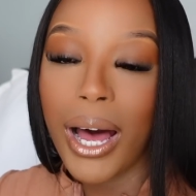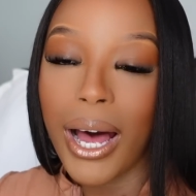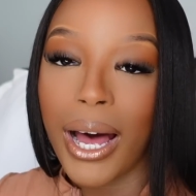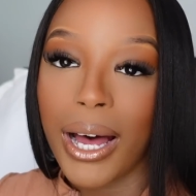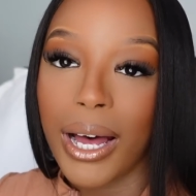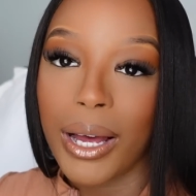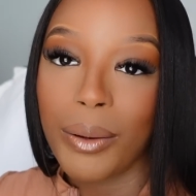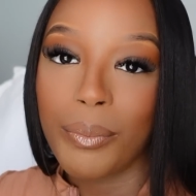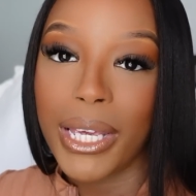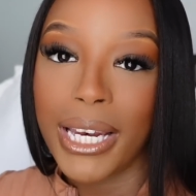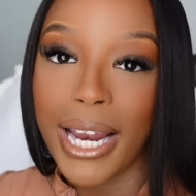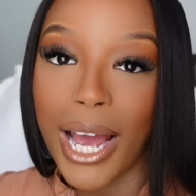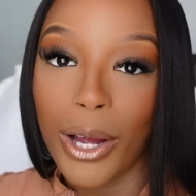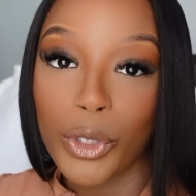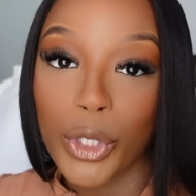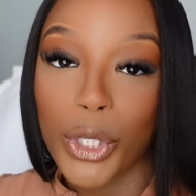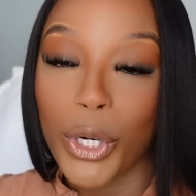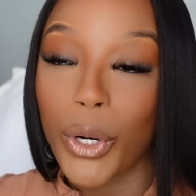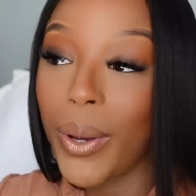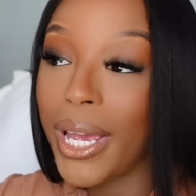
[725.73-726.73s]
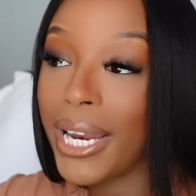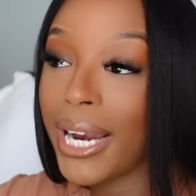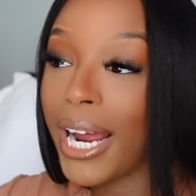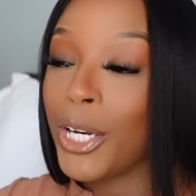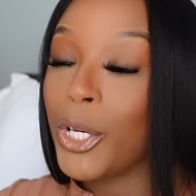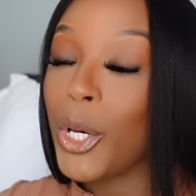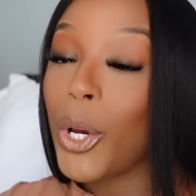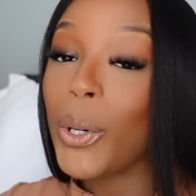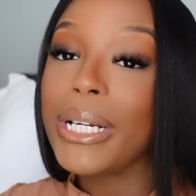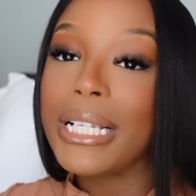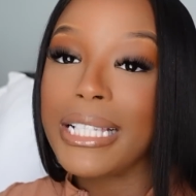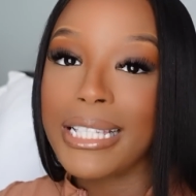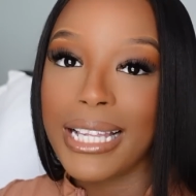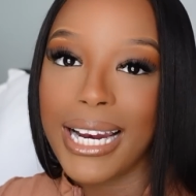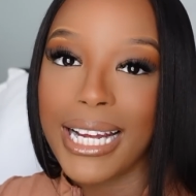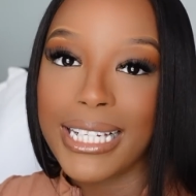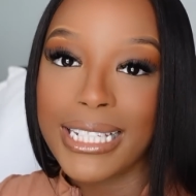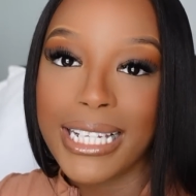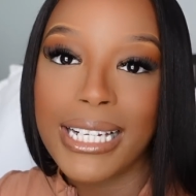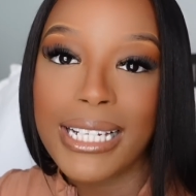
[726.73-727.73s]
and outro, and I noticed that
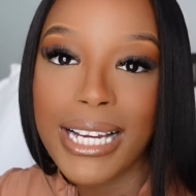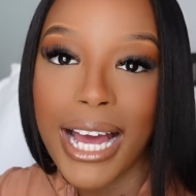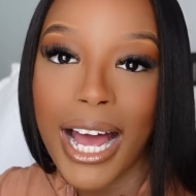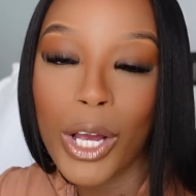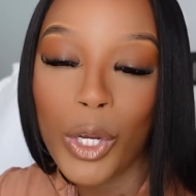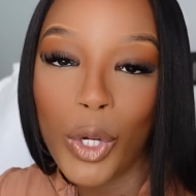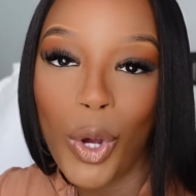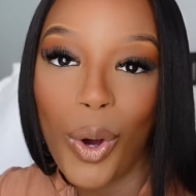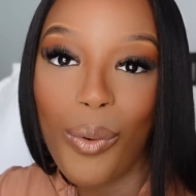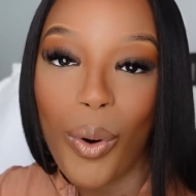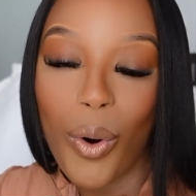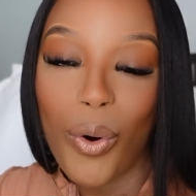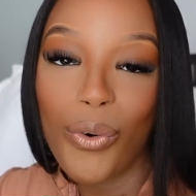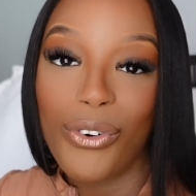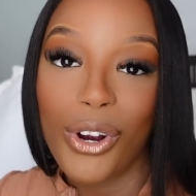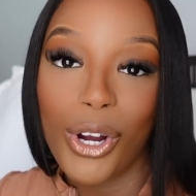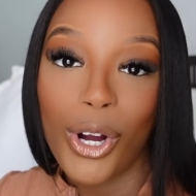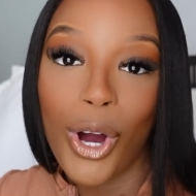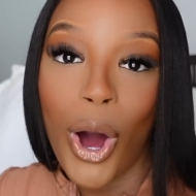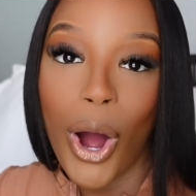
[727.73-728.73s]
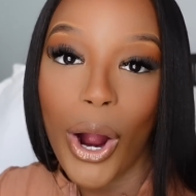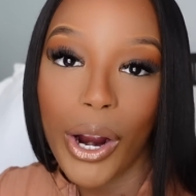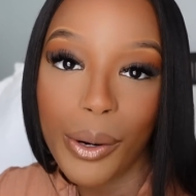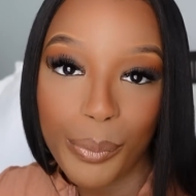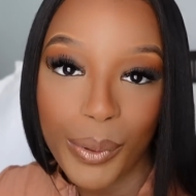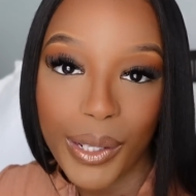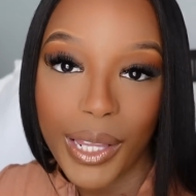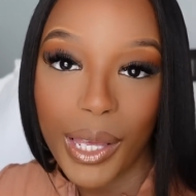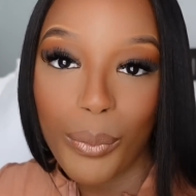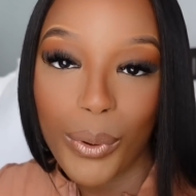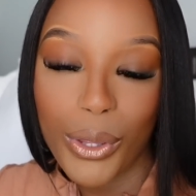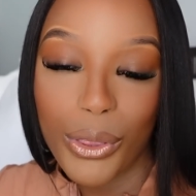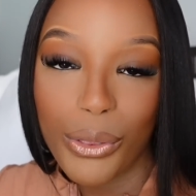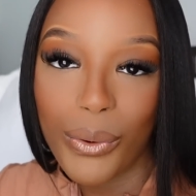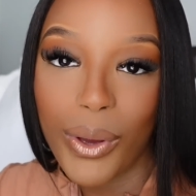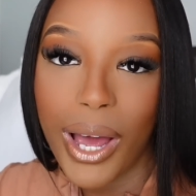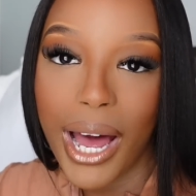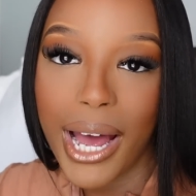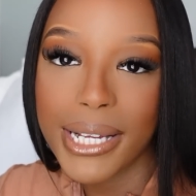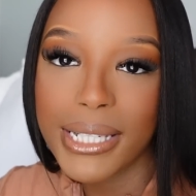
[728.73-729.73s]
I did not go over CarPlay with
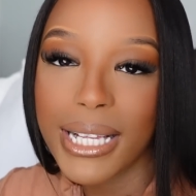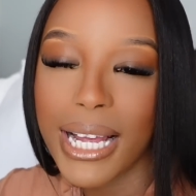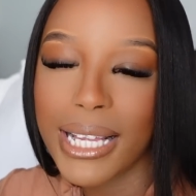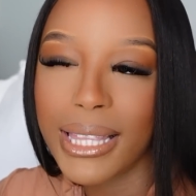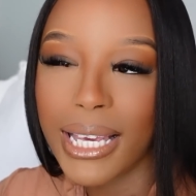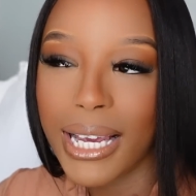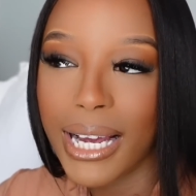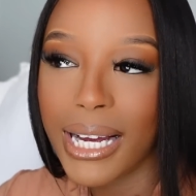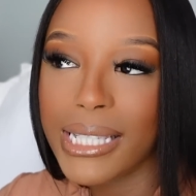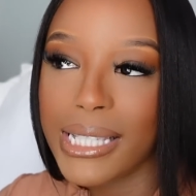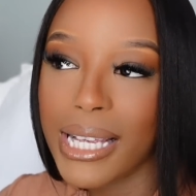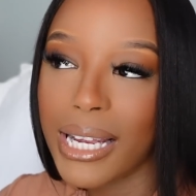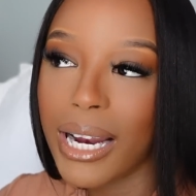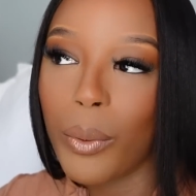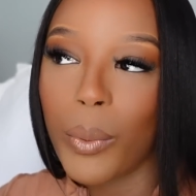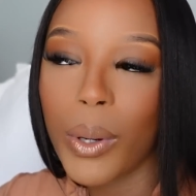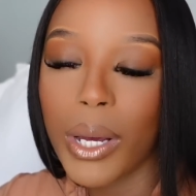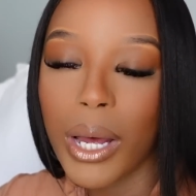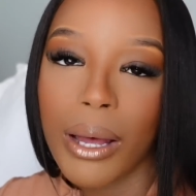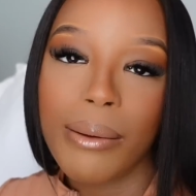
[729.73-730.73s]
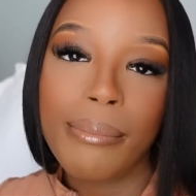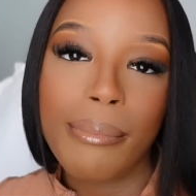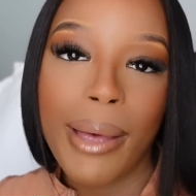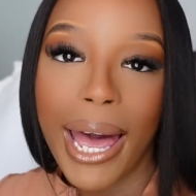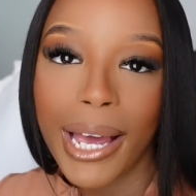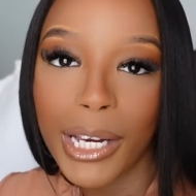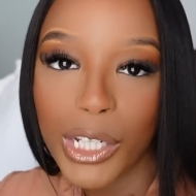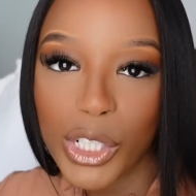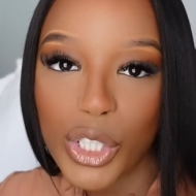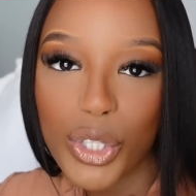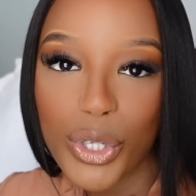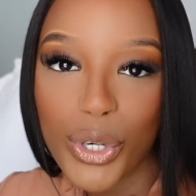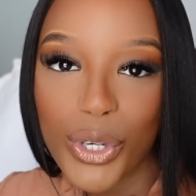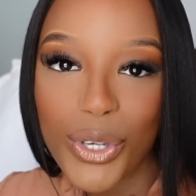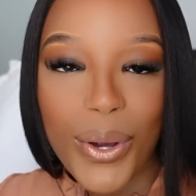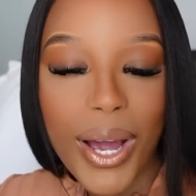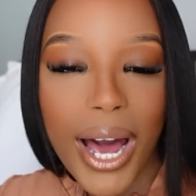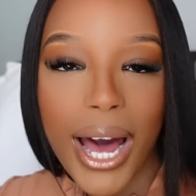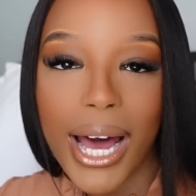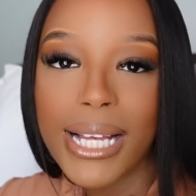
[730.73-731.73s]
you guys. I think I said I would come back and show
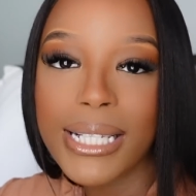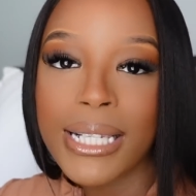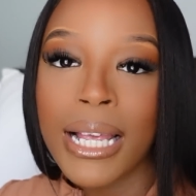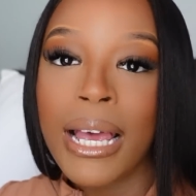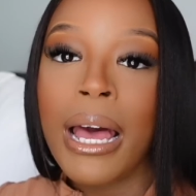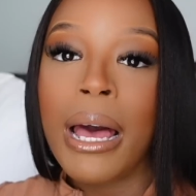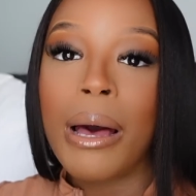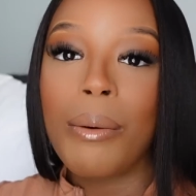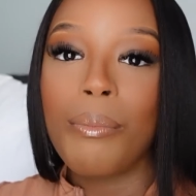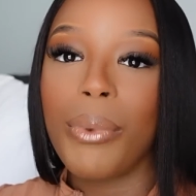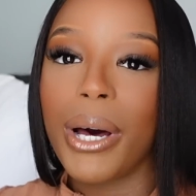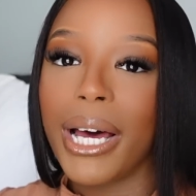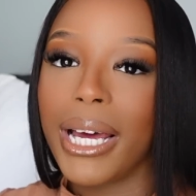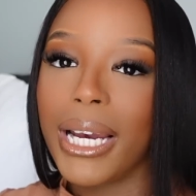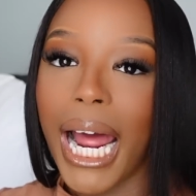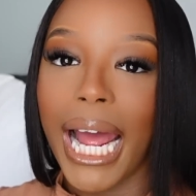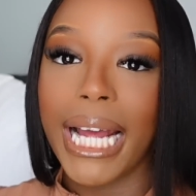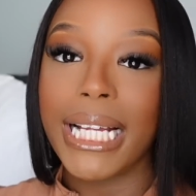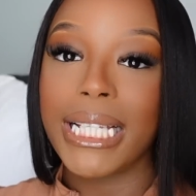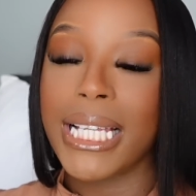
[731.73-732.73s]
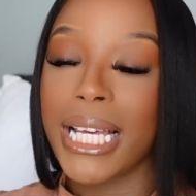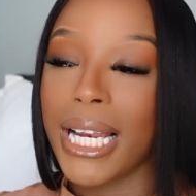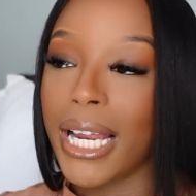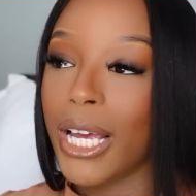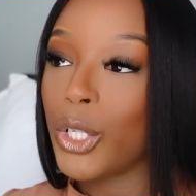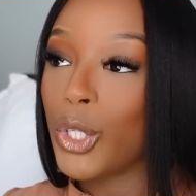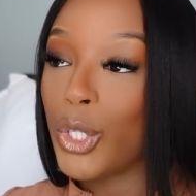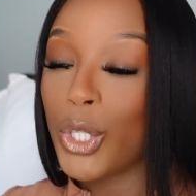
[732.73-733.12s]
you guys, but I didn't.